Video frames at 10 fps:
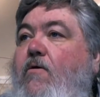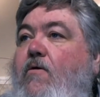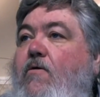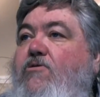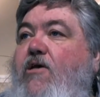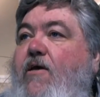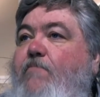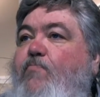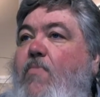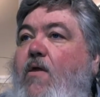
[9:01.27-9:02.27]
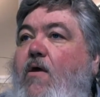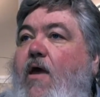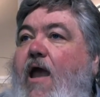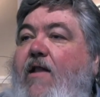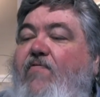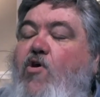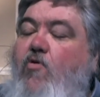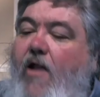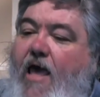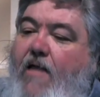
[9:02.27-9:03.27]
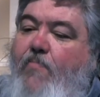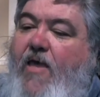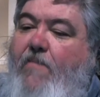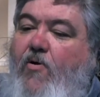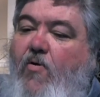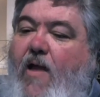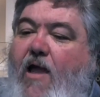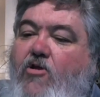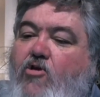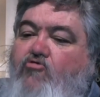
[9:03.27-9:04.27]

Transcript: See? And if you let people around you